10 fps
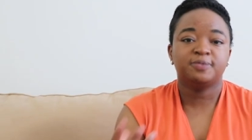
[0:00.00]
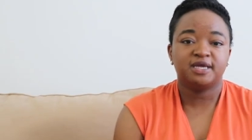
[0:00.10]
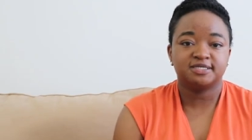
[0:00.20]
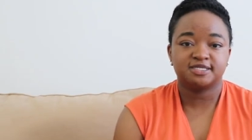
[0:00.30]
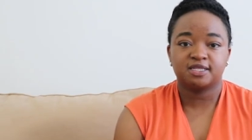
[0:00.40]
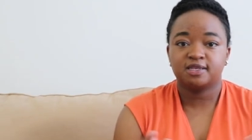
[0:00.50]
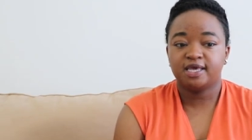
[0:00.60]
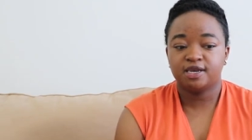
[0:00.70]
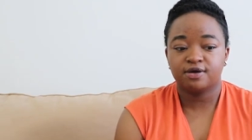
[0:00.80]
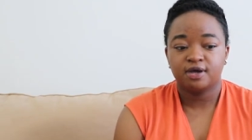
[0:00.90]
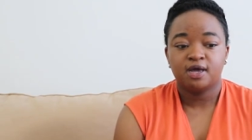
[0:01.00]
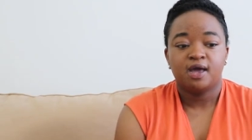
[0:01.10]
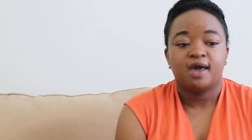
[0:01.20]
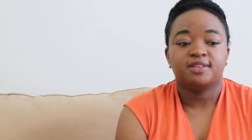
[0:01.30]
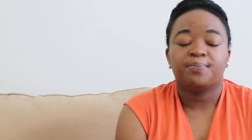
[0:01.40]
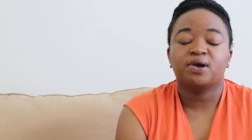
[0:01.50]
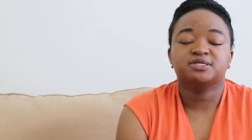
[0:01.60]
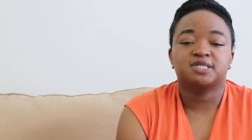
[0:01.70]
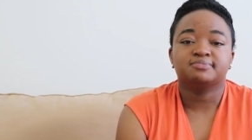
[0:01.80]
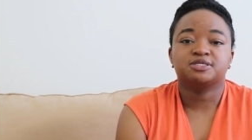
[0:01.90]
me into the leader and the
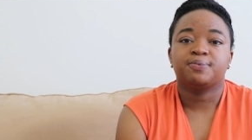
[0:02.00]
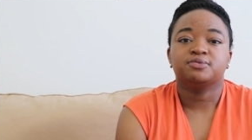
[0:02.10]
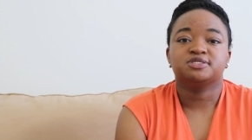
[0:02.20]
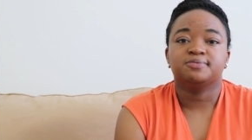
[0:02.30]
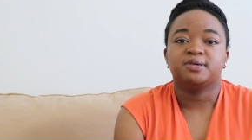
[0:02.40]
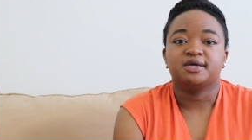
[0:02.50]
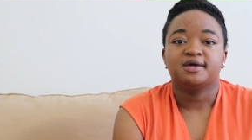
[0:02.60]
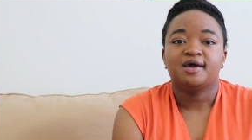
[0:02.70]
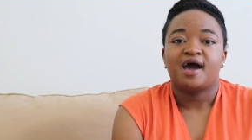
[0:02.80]
person I'm supposed to be.